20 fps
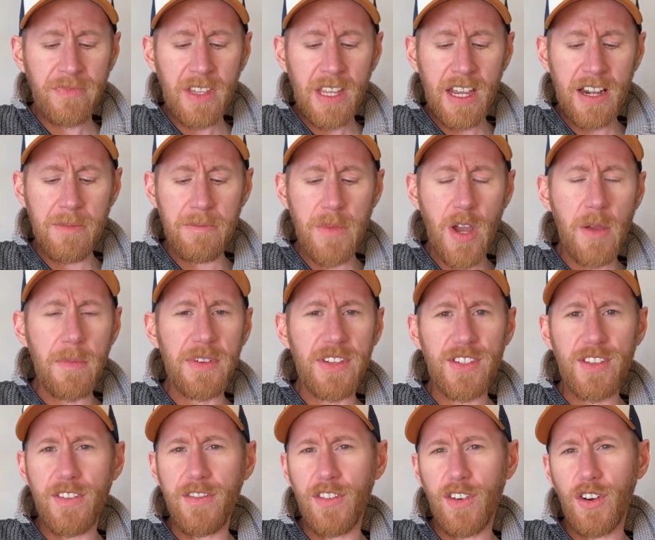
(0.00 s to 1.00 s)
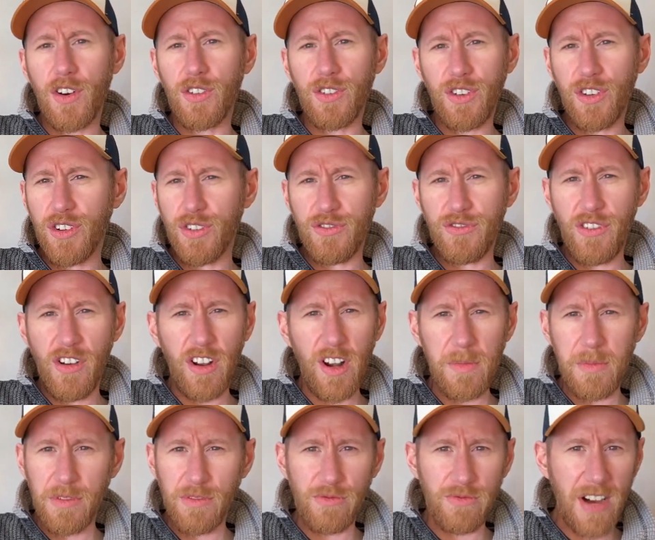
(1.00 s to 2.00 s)
kind of moments of
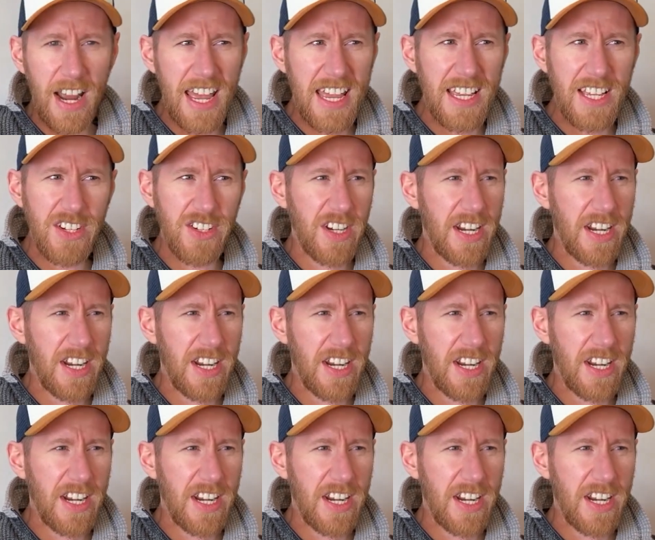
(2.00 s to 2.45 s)
uncontrollable rage,